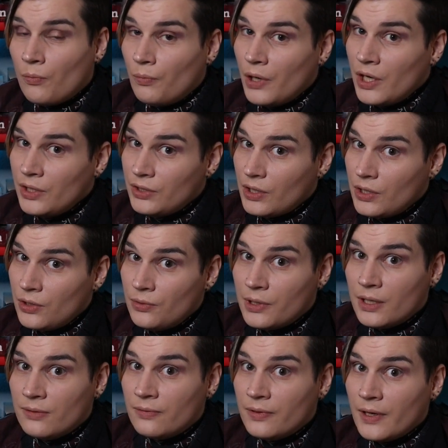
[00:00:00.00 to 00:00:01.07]
But you
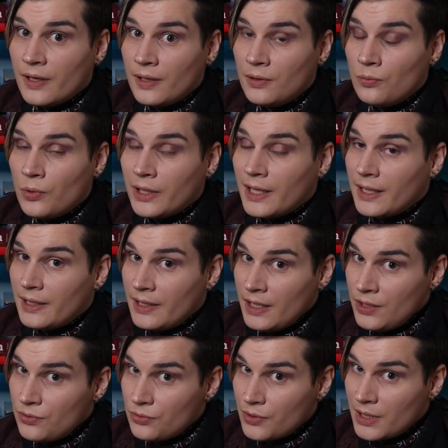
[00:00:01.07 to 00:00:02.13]
can find what I
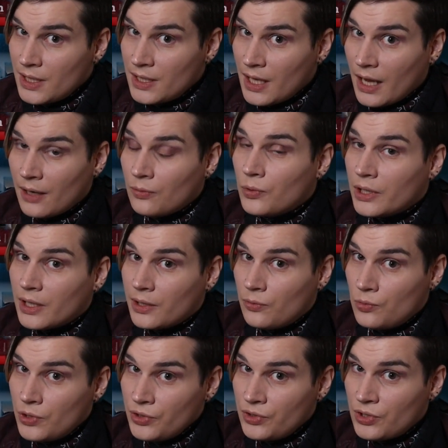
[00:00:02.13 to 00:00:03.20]
did read and what I
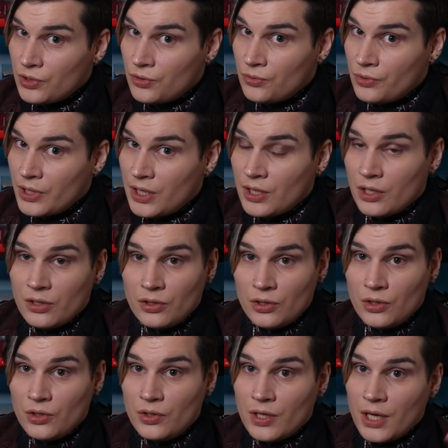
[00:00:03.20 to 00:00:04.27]
wanted to read
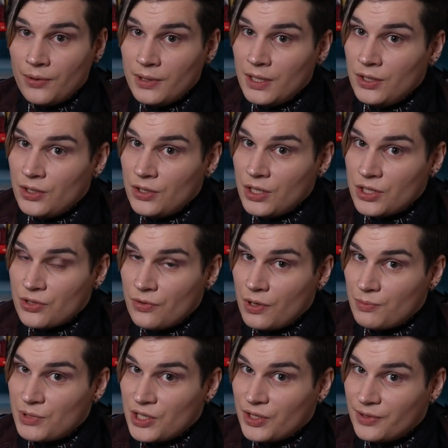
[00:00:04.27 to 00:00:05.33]
down in the
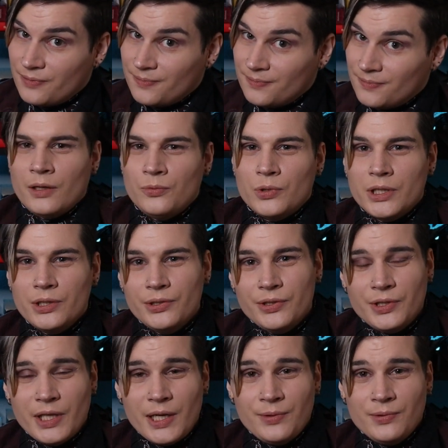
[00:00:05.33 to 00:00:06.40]
description. And while you're
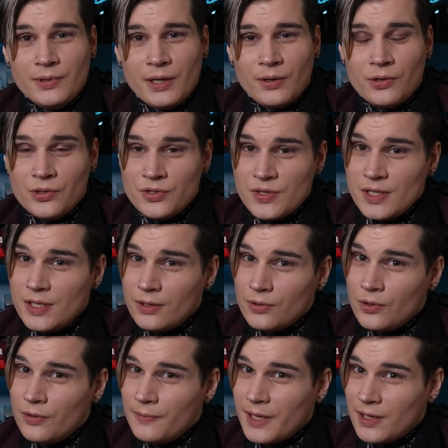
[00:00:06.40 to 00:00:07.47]
down there, consider
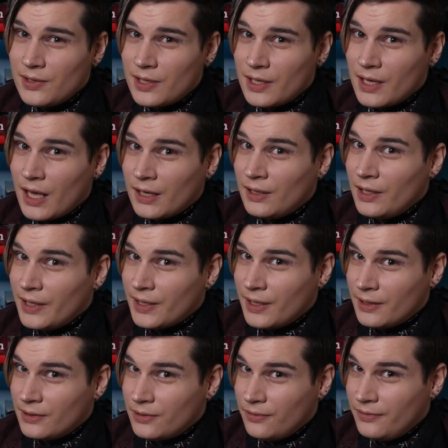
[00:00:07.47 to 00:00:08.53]
commenting and
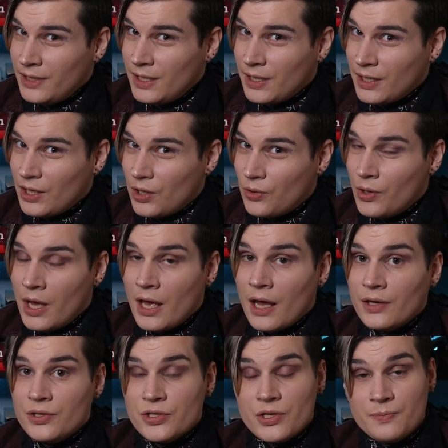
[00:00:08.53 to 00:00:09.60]
liking the video,
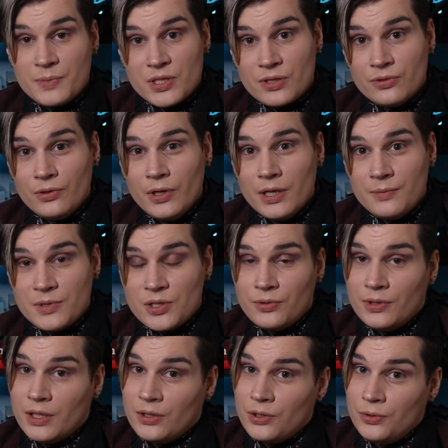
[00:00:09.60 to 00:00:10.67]
and subscribe
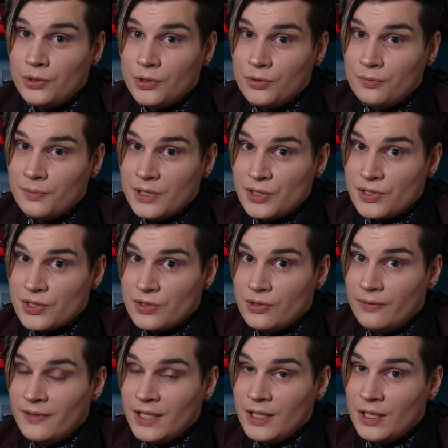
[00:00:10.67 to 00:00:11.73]
so that you don't miss
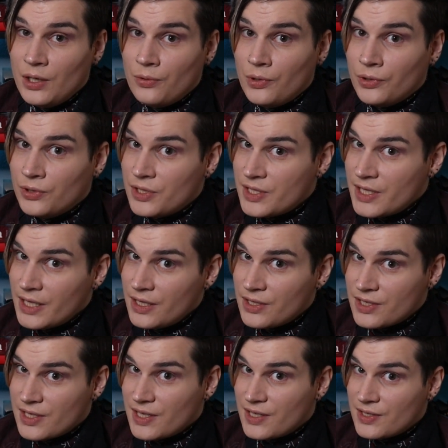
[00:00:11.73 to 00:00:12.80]
the video on the
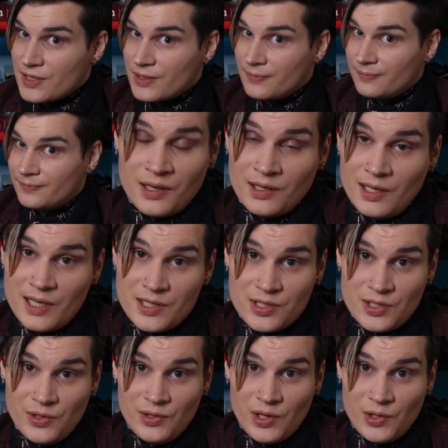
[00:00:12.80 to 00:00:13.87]
second season.
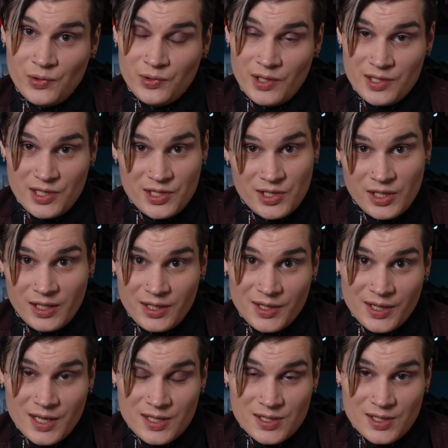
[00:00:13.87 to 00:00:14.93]
Unless, you know, this is the
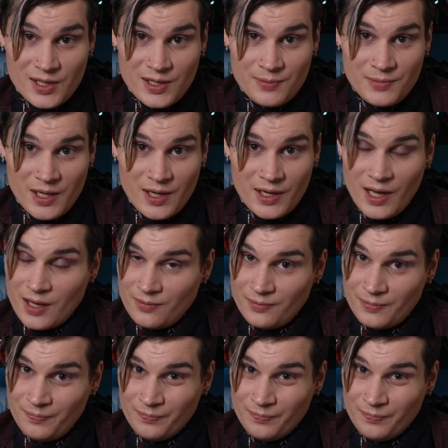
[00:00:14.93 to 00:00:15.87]
darkest timeline and